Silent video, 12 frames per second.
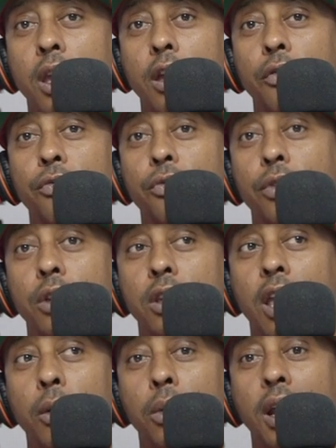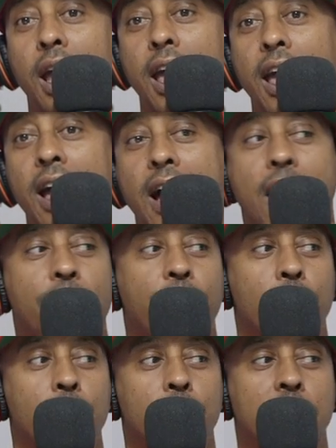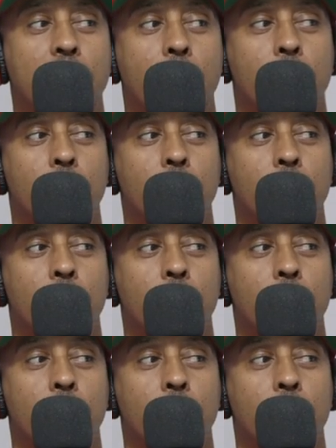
If they would have had iPhones